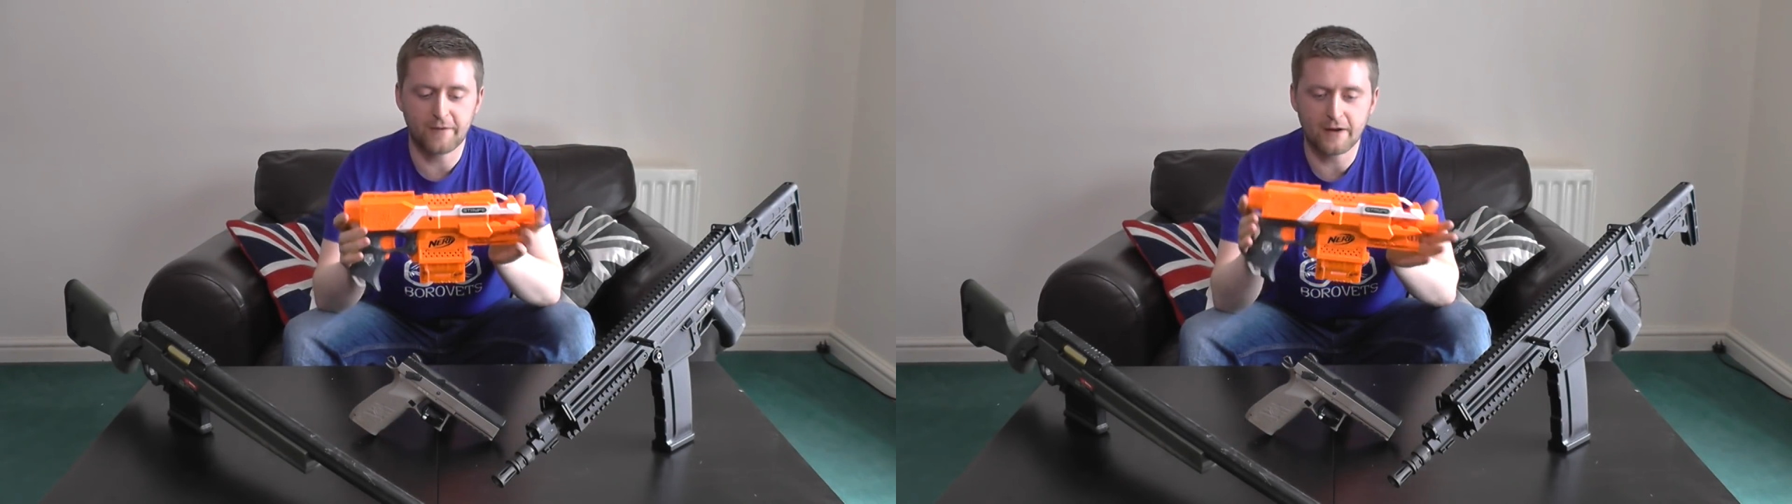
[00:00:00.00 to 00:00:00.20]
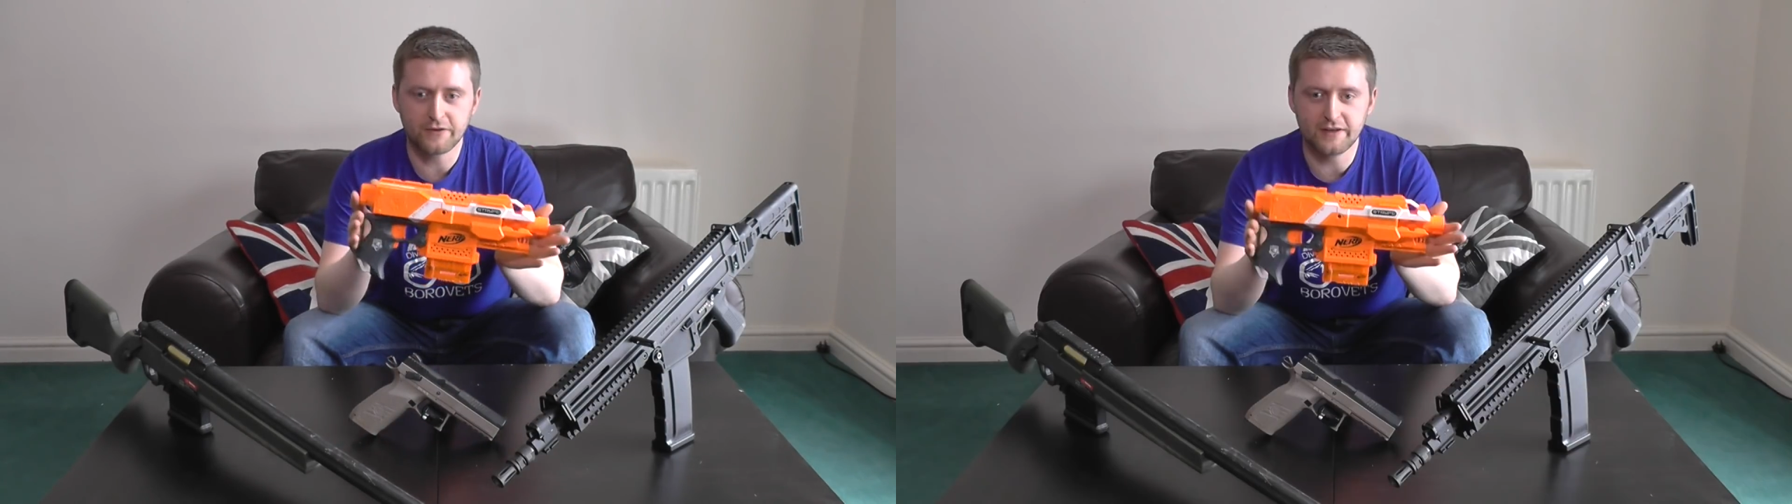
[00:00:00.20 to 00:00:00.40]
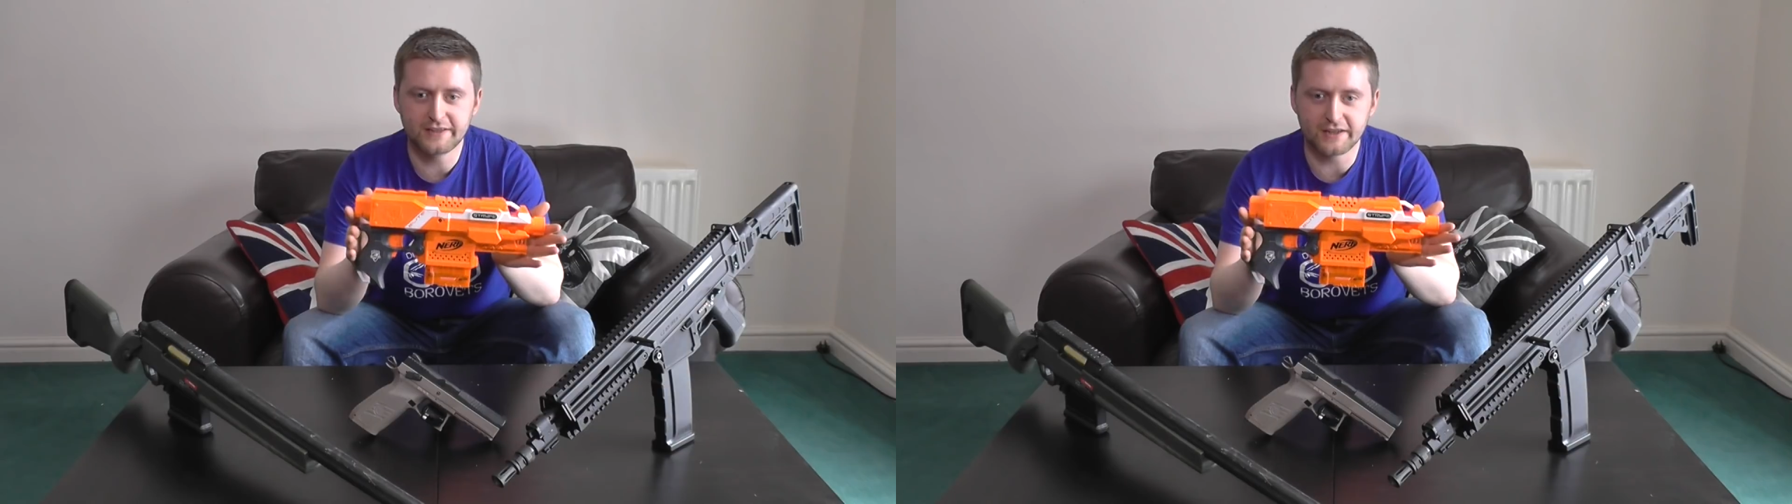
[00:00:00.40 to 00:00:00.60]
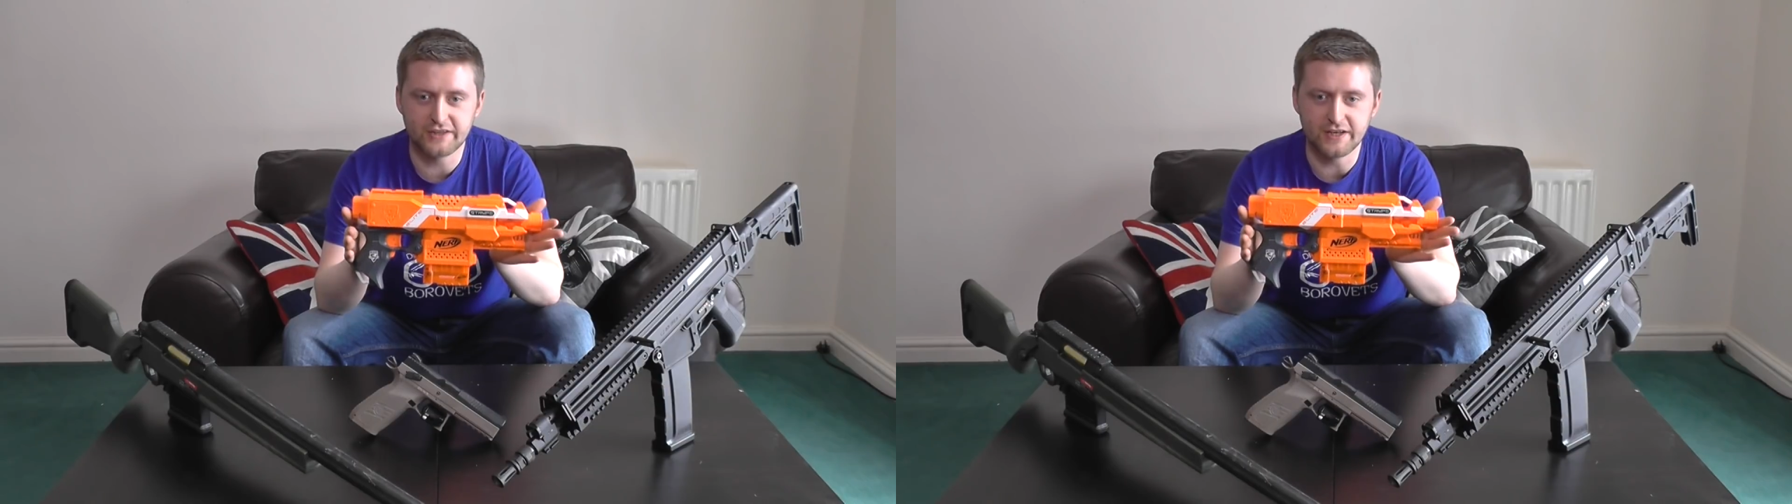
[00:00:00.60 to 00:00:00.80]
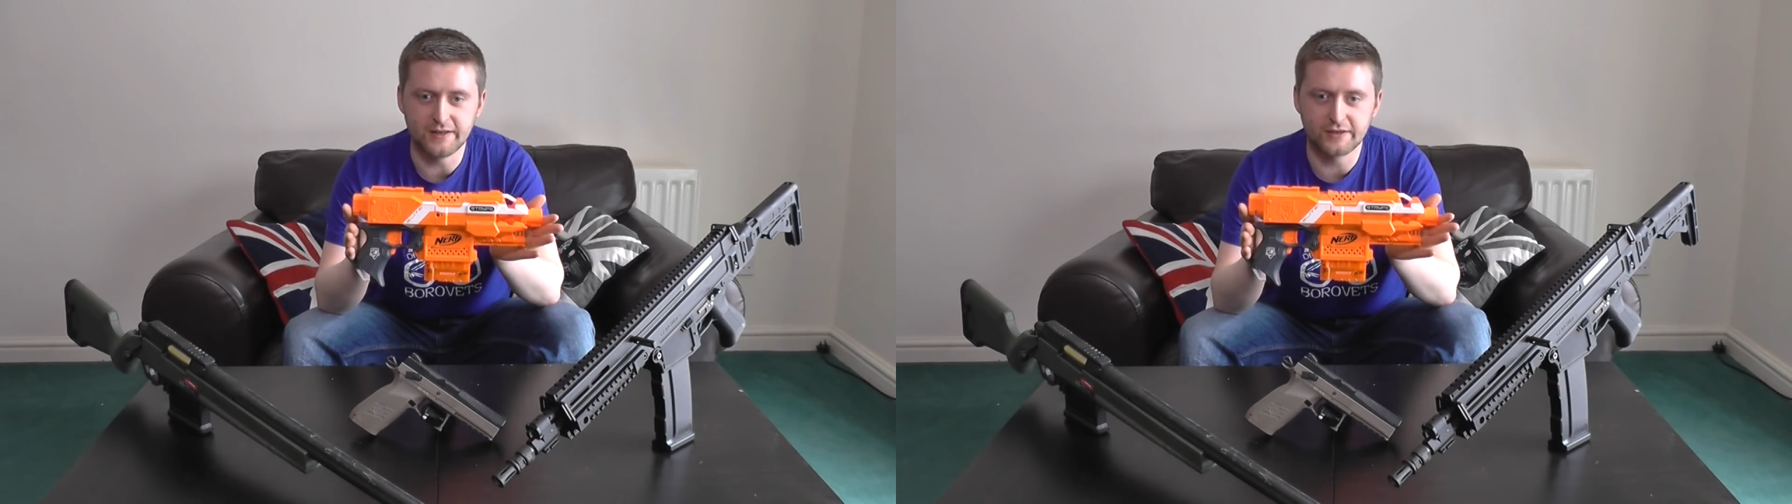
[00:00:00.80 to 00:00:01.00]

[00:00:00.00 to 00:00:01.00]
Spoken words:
found that it's actually